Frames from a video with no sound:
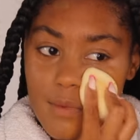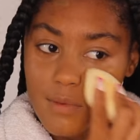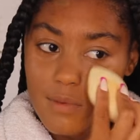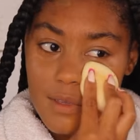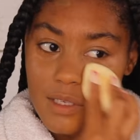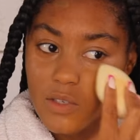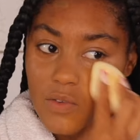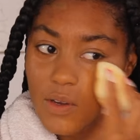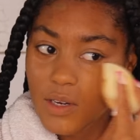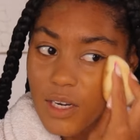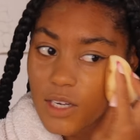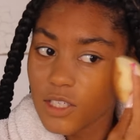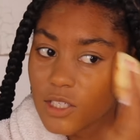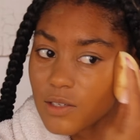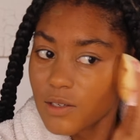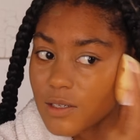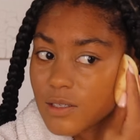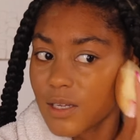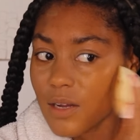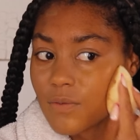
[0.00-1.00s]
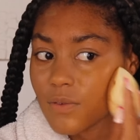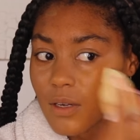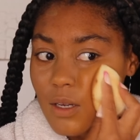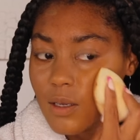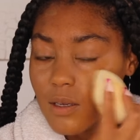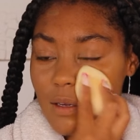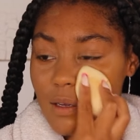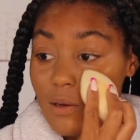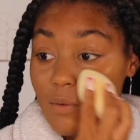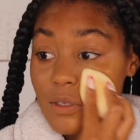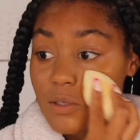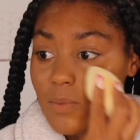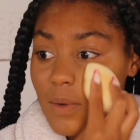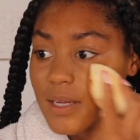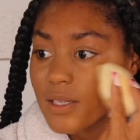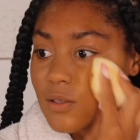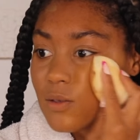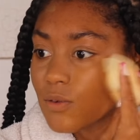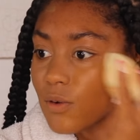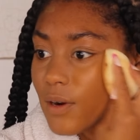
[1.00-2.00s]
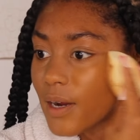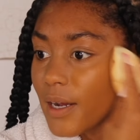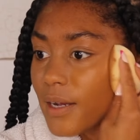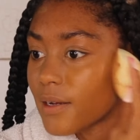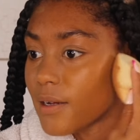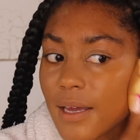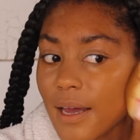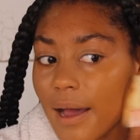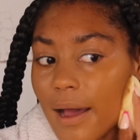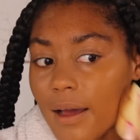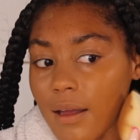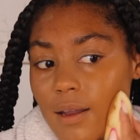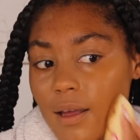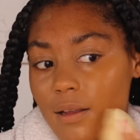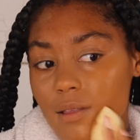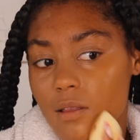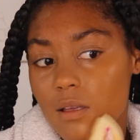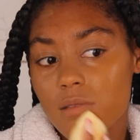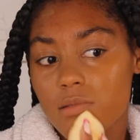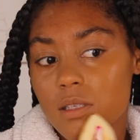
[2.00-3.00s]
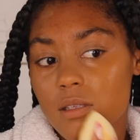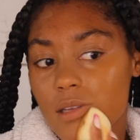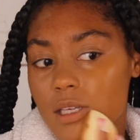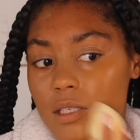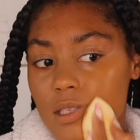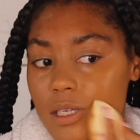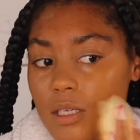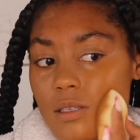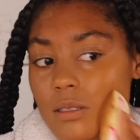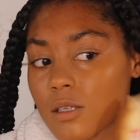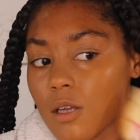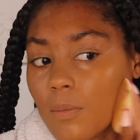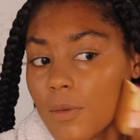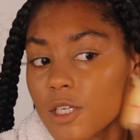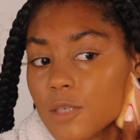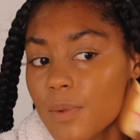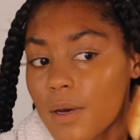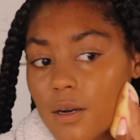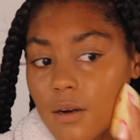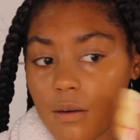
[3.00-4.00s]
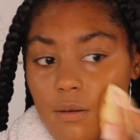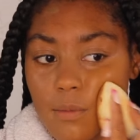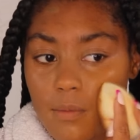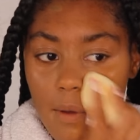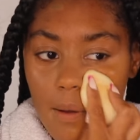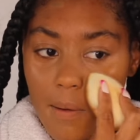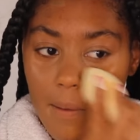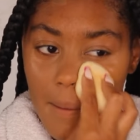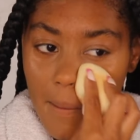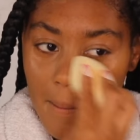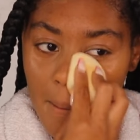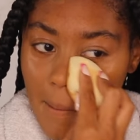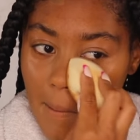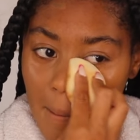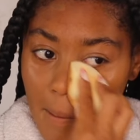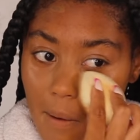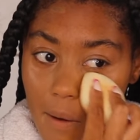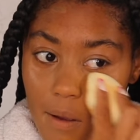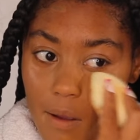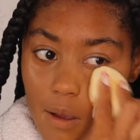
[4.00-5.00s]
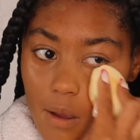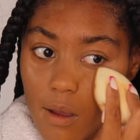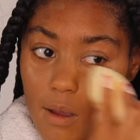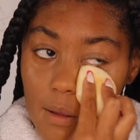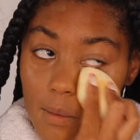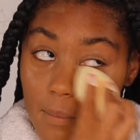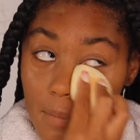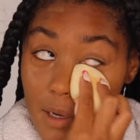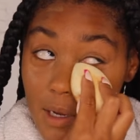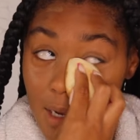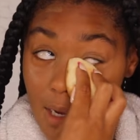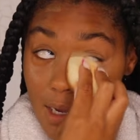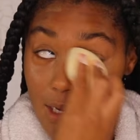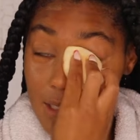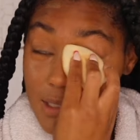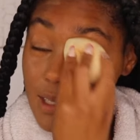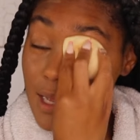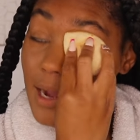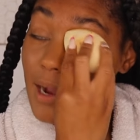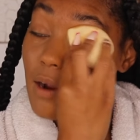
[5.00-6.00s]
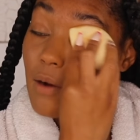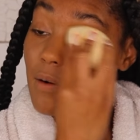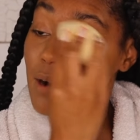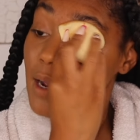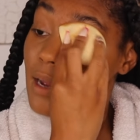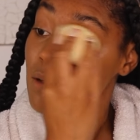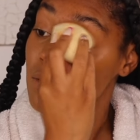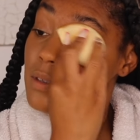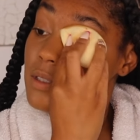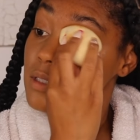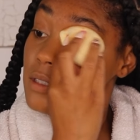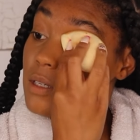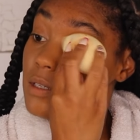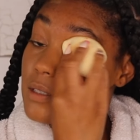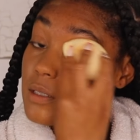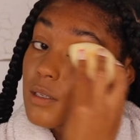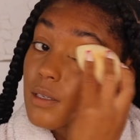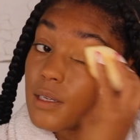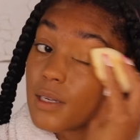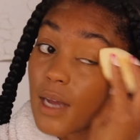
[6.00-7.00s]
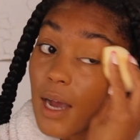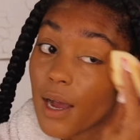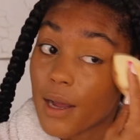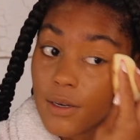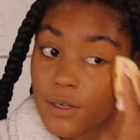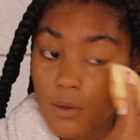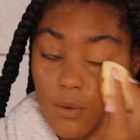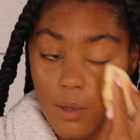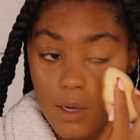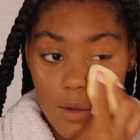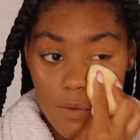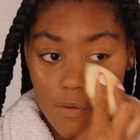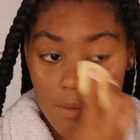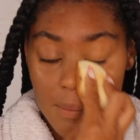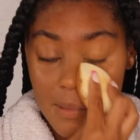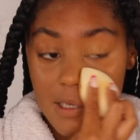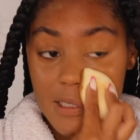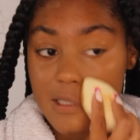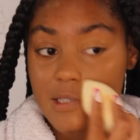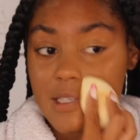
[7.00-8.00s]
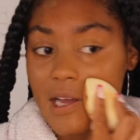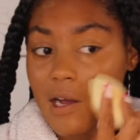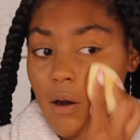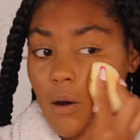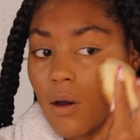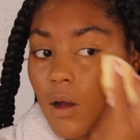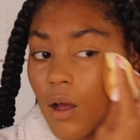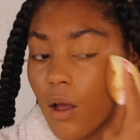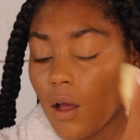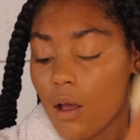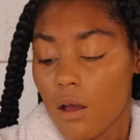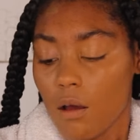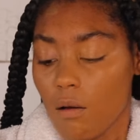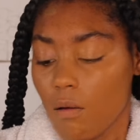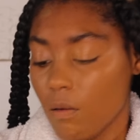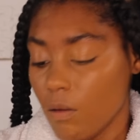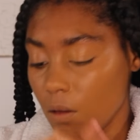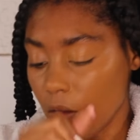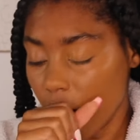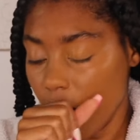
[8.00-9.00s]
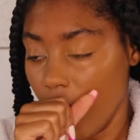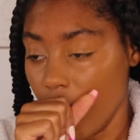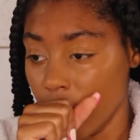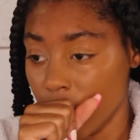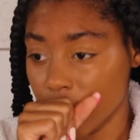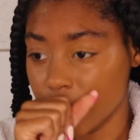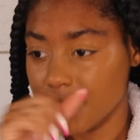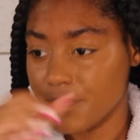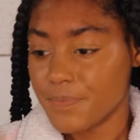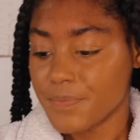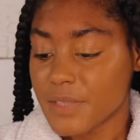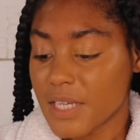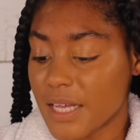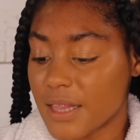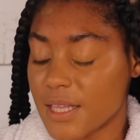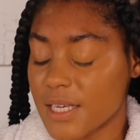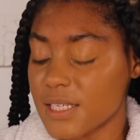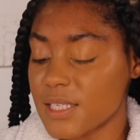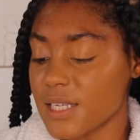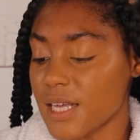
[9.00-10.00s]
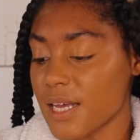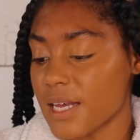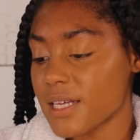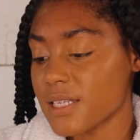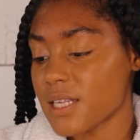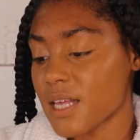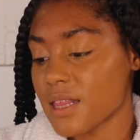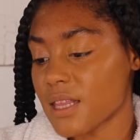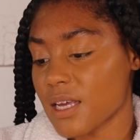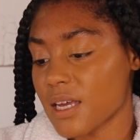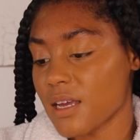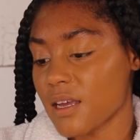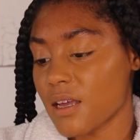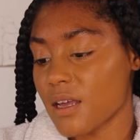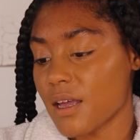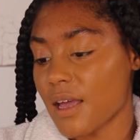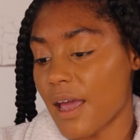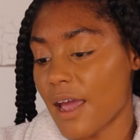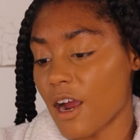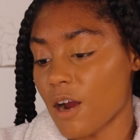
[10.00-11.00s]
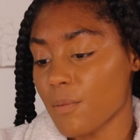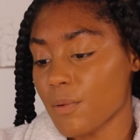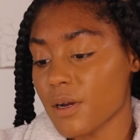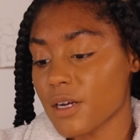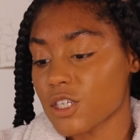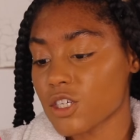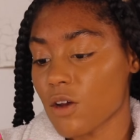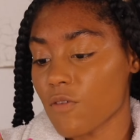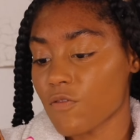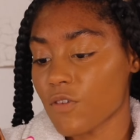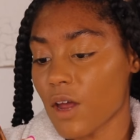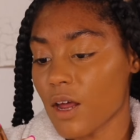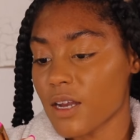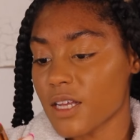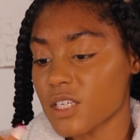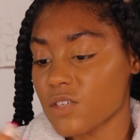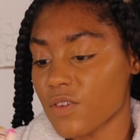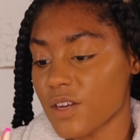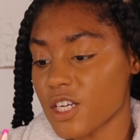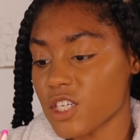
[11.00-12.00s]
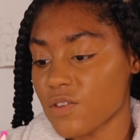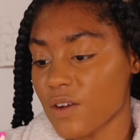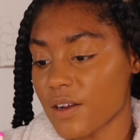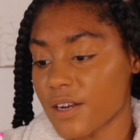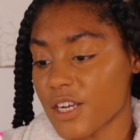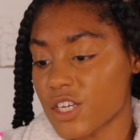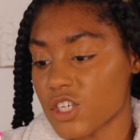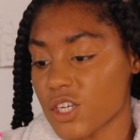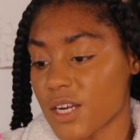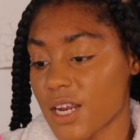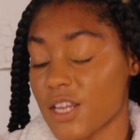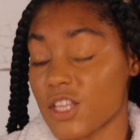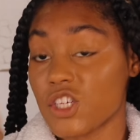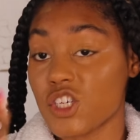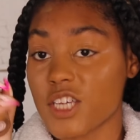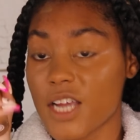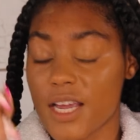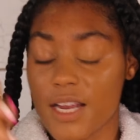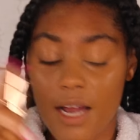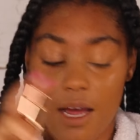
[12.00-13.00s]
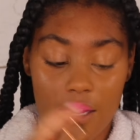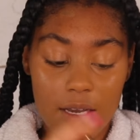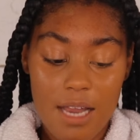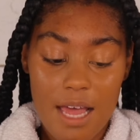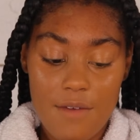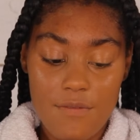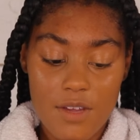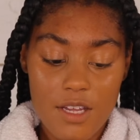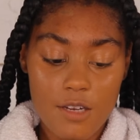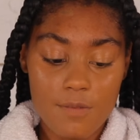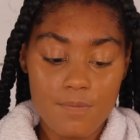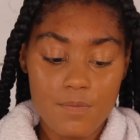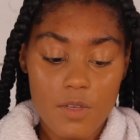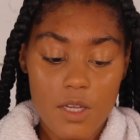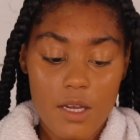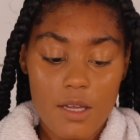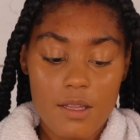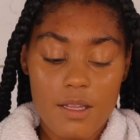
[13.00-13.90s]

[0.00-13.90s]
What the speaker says: This foundation is definitely, it was way too gray. Yeah, I like this. This looks so much better. Because that gray was just not doing it for me. So this is the Airbrush Flawless Finish Foundation in the shade 11.